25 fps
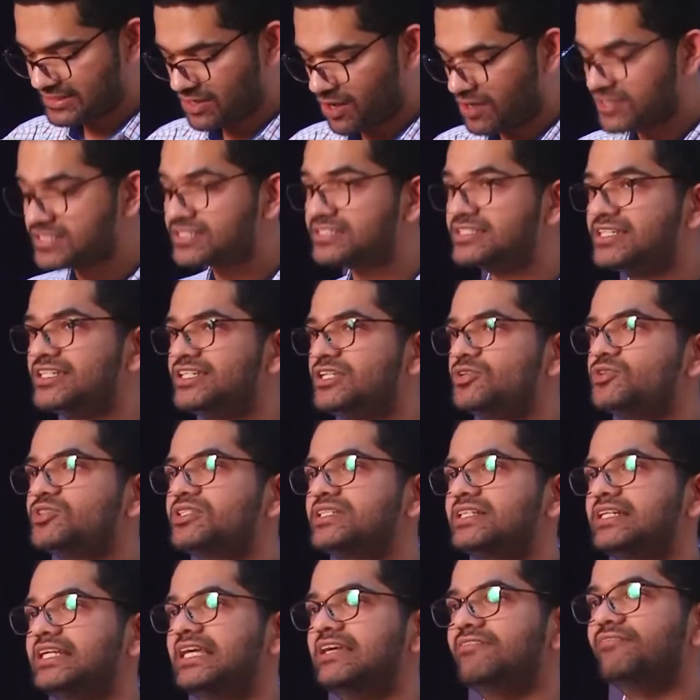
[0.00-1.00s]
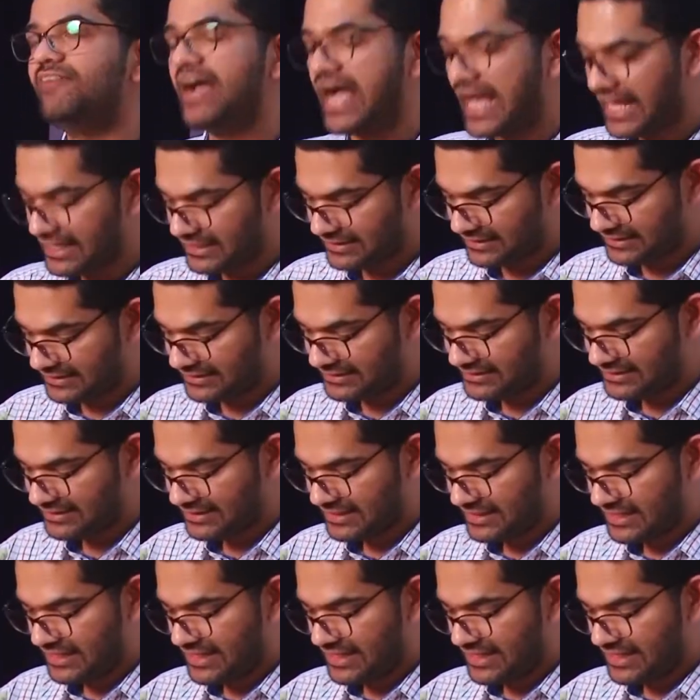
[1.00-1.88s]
constitutionally valid